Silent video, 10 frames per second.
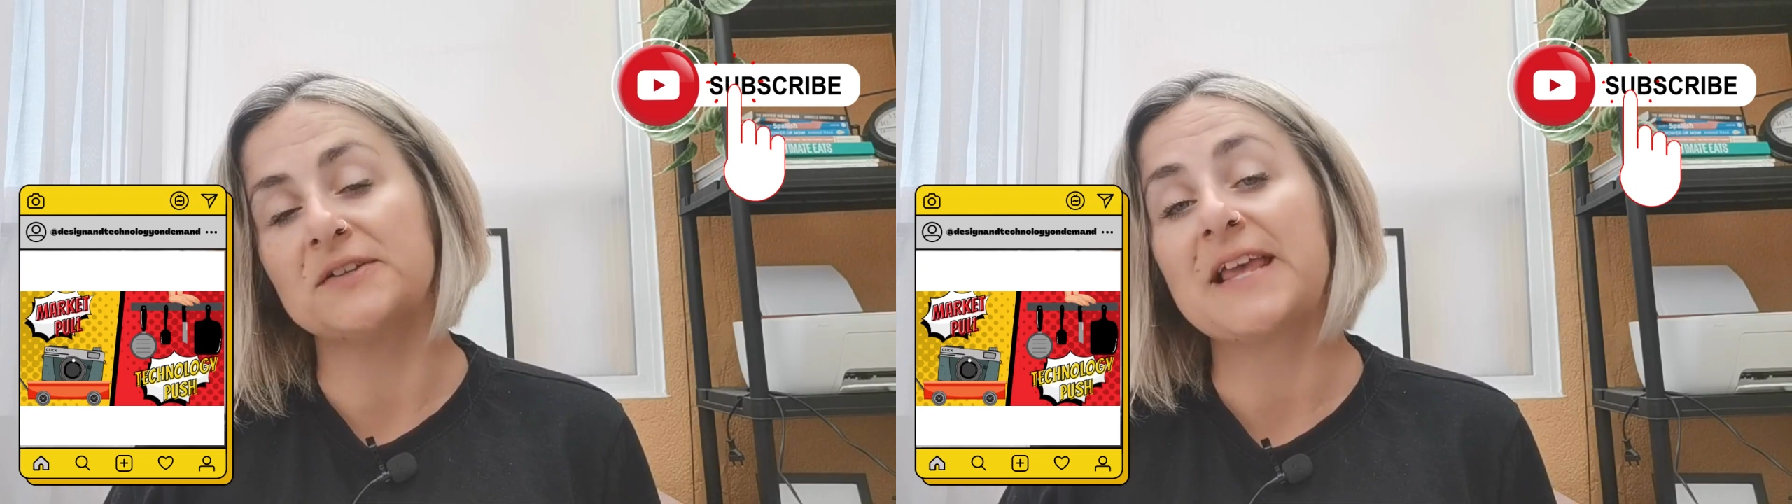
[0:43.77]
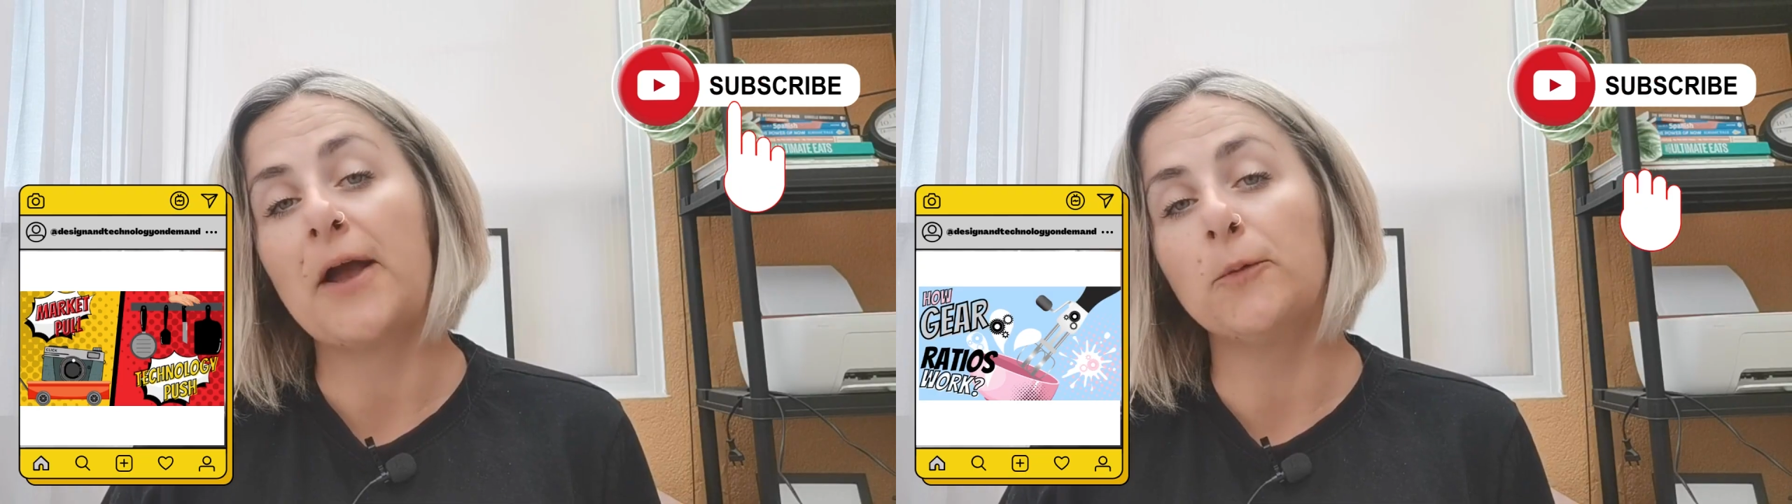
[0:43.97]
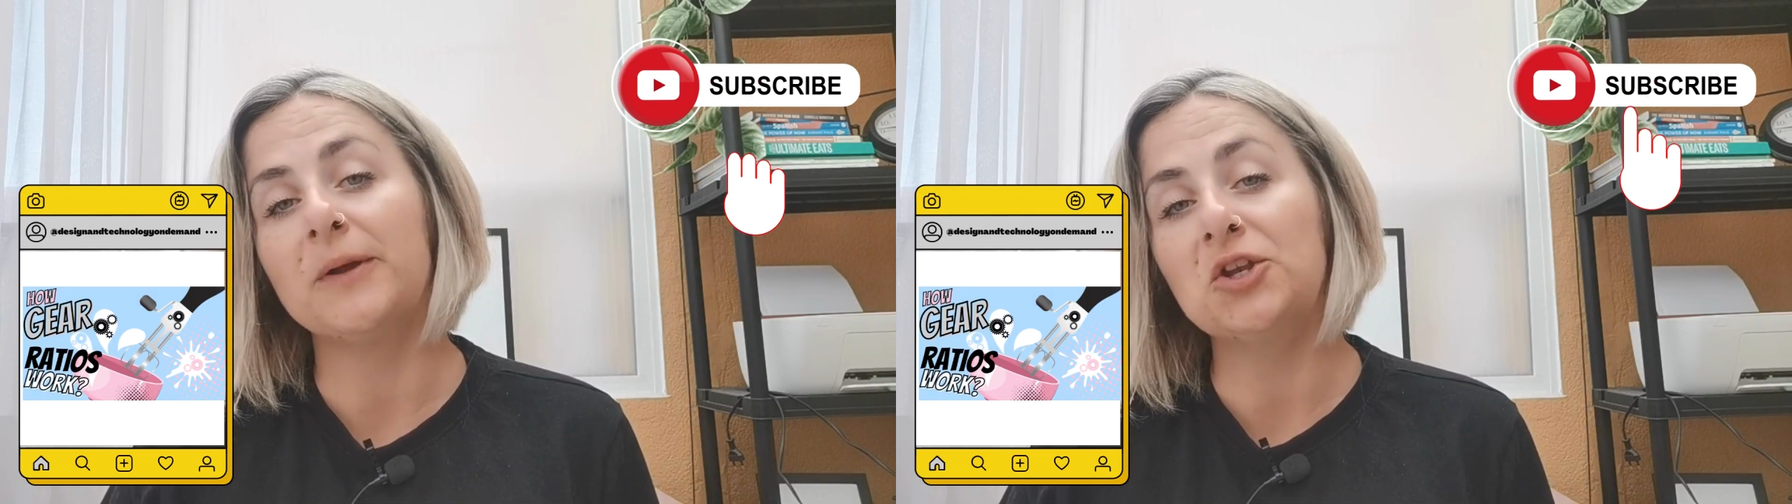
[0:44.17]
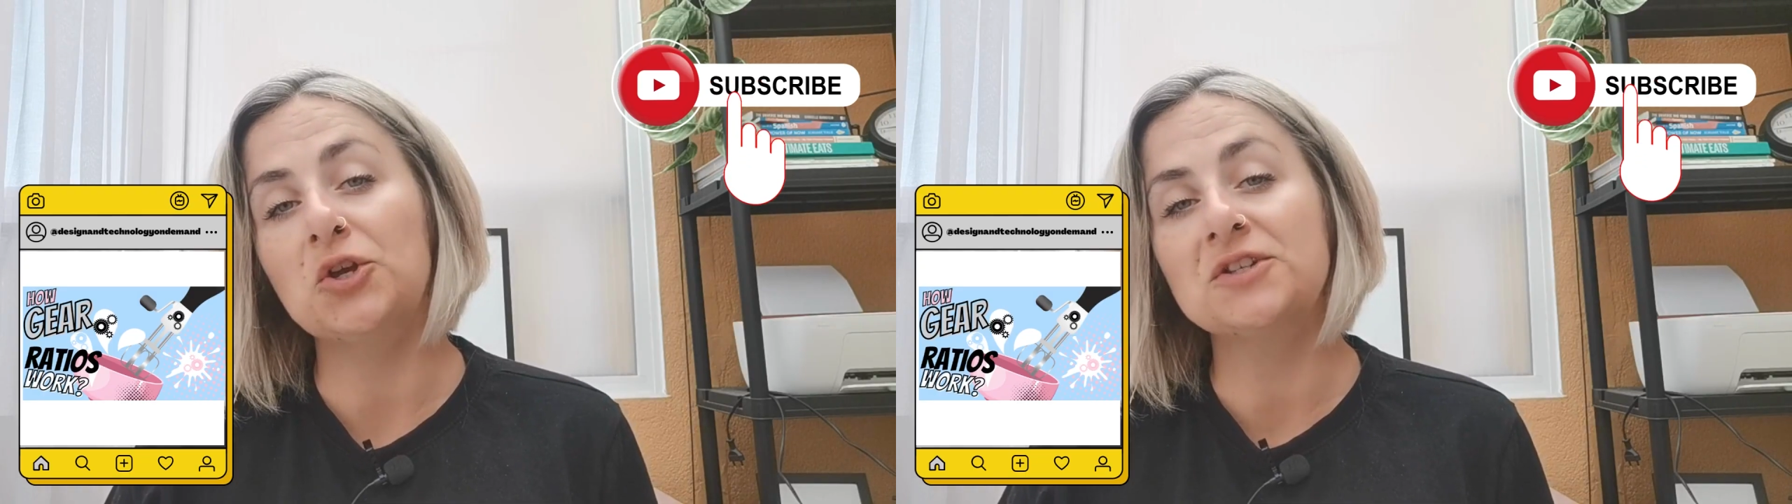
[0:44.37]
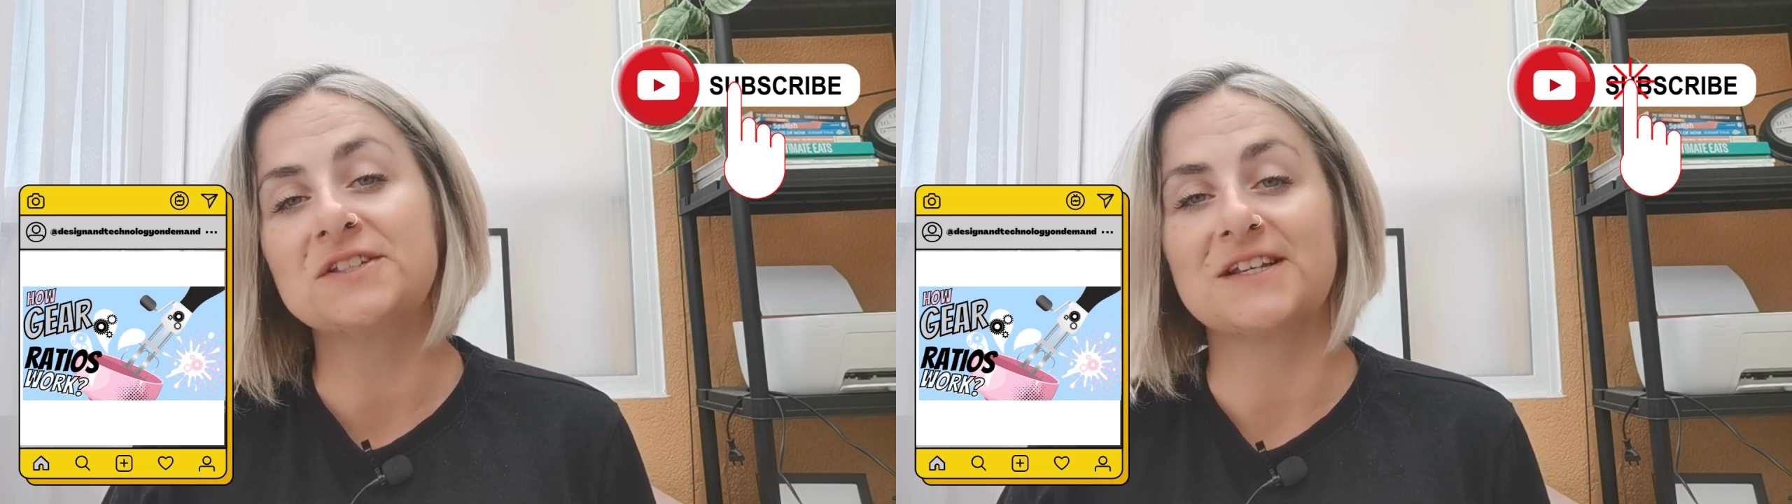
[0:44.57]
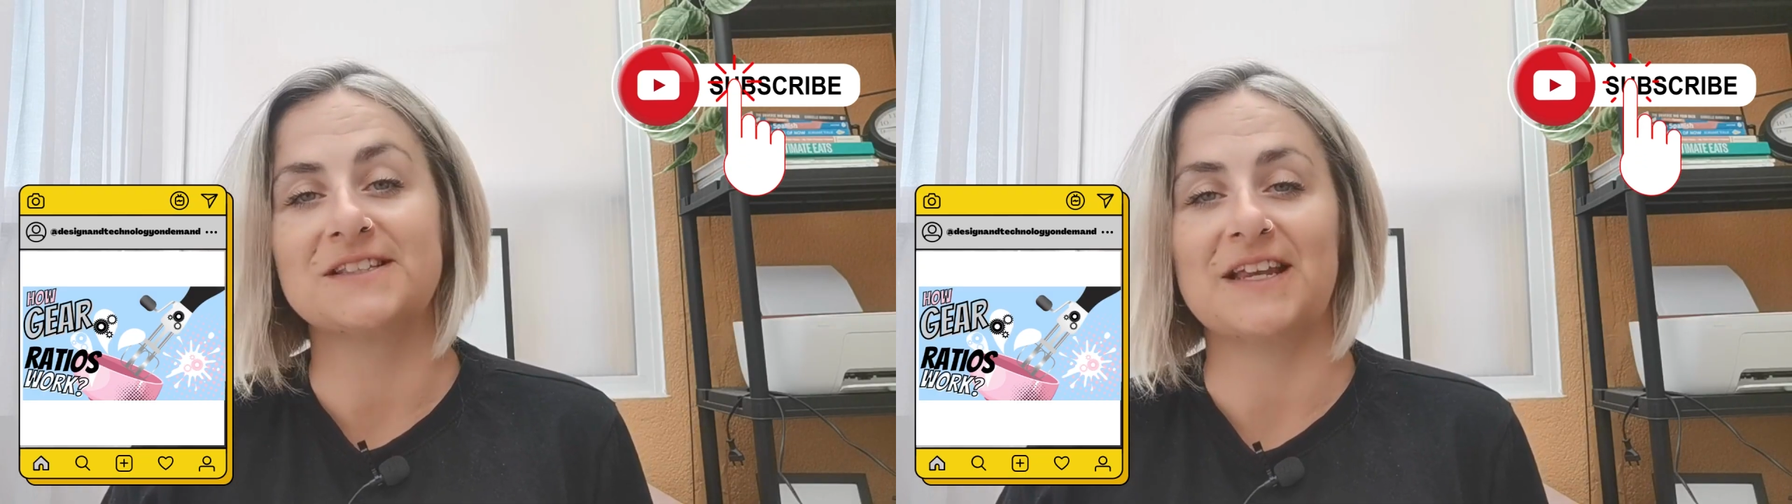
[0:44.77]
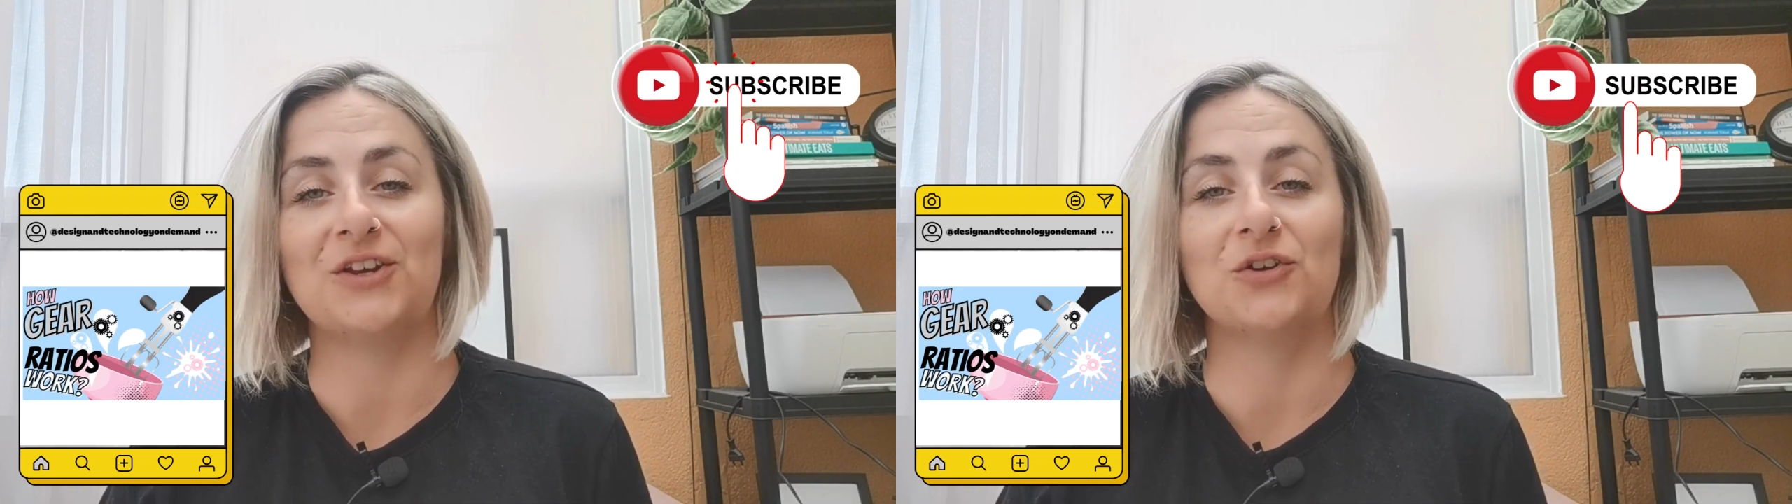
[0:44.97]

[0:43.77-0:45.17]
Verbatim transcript: videos helping you to succeed